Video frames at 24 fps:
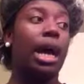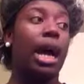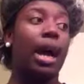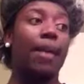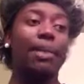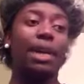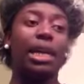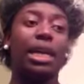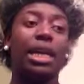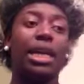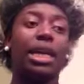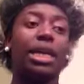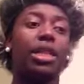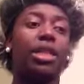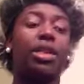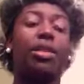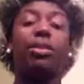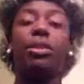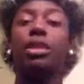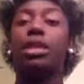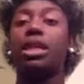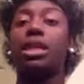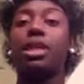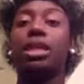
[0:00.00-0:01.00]
I mean, it's
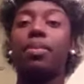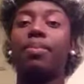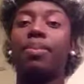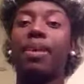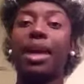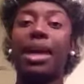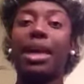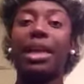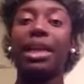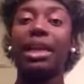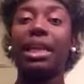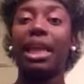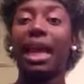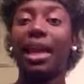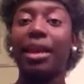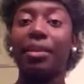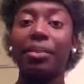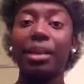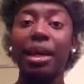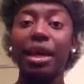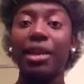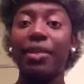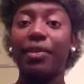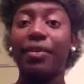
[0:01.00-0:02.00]
no sense in paying a lot
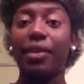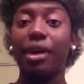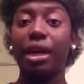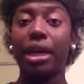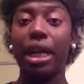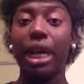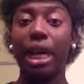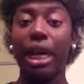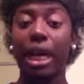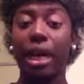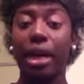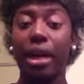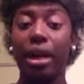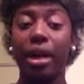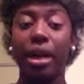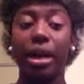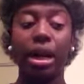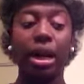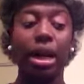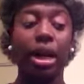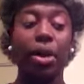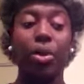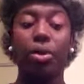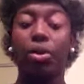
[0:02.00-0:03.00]
of money for the
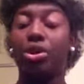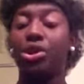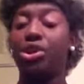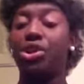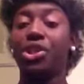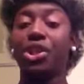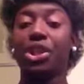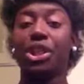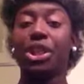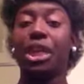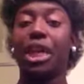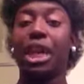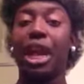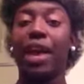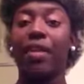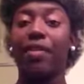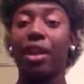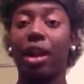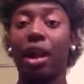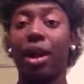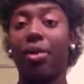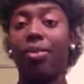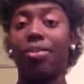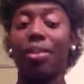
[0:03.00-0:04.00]
hair when you're just going to have
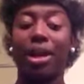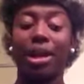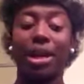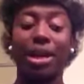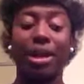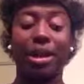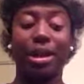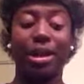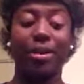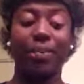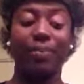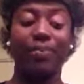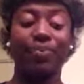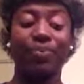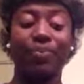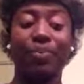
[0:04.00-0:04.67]
it all braided up.